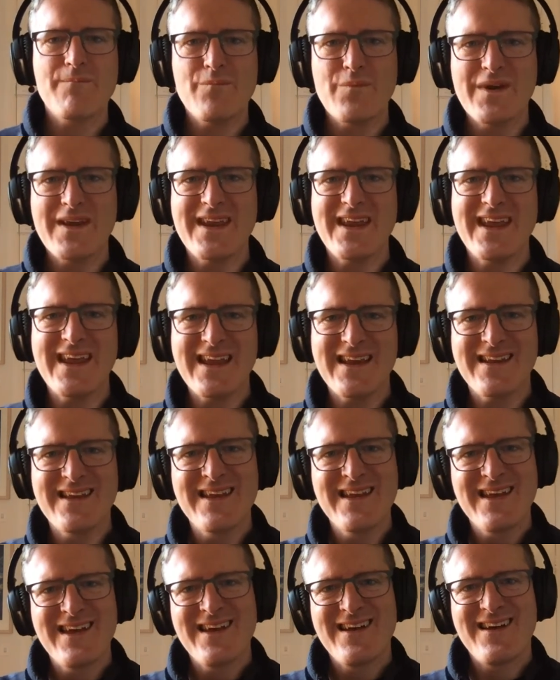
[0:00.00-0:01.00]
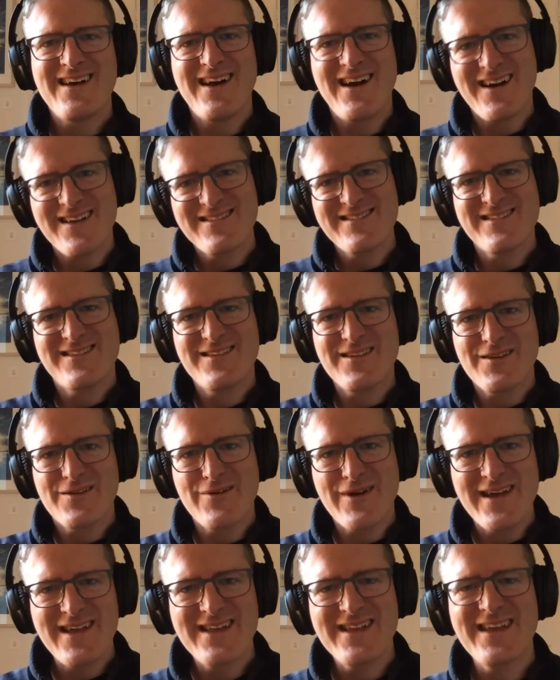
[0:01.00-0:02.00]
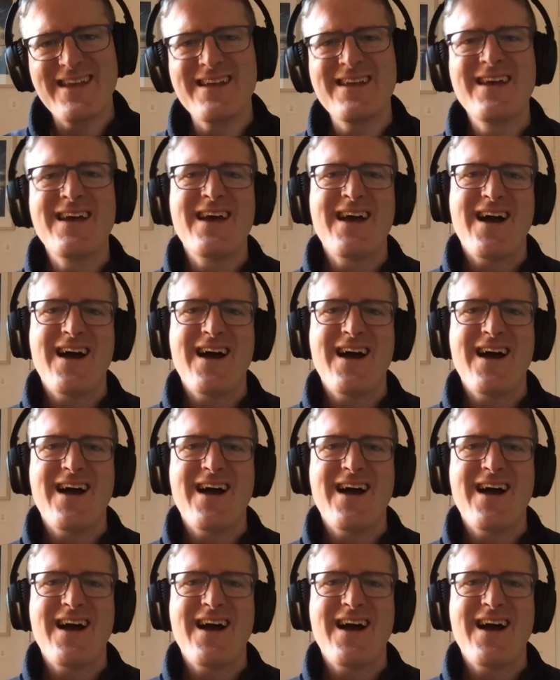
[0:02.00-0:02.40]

muín as Gaeilge,